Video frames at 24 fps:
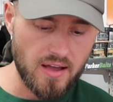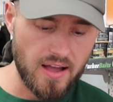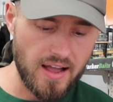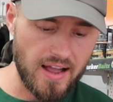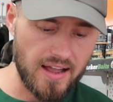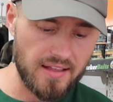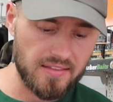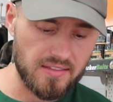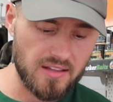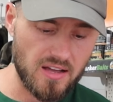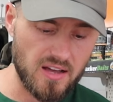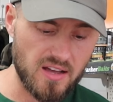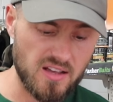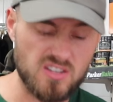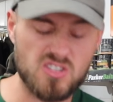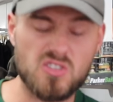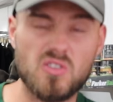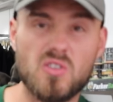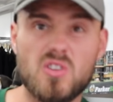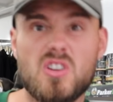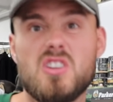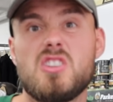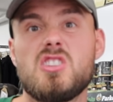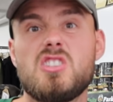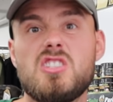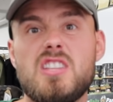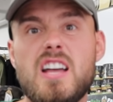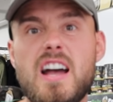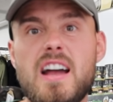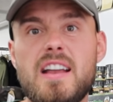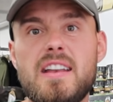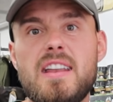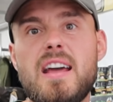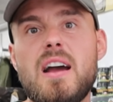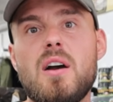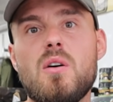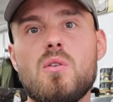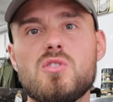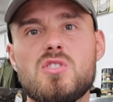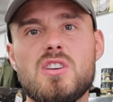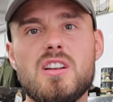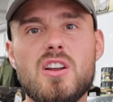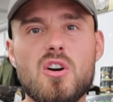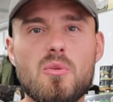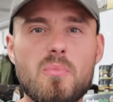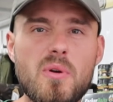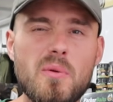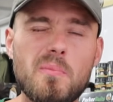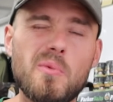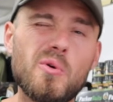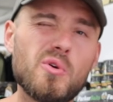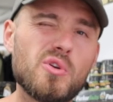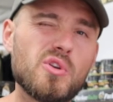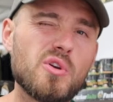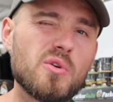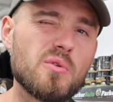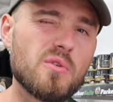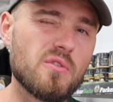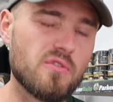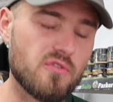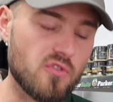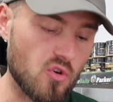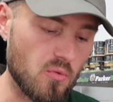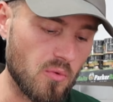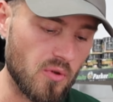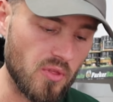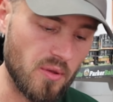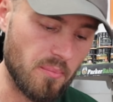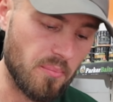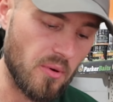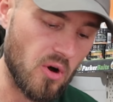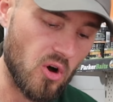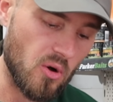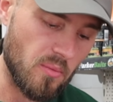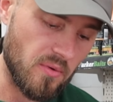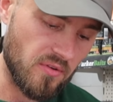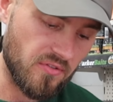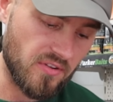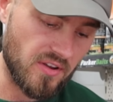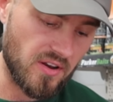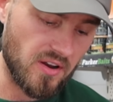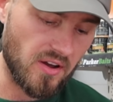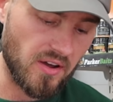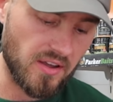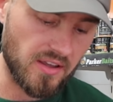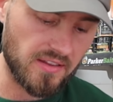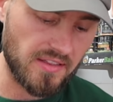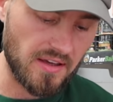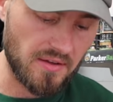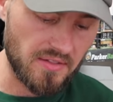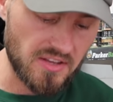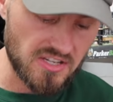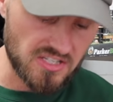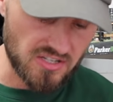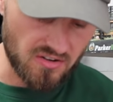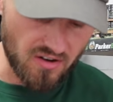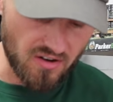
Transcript: and it's not going to stand out. It's a little bit more uniform on the bottom, if you like. Now, these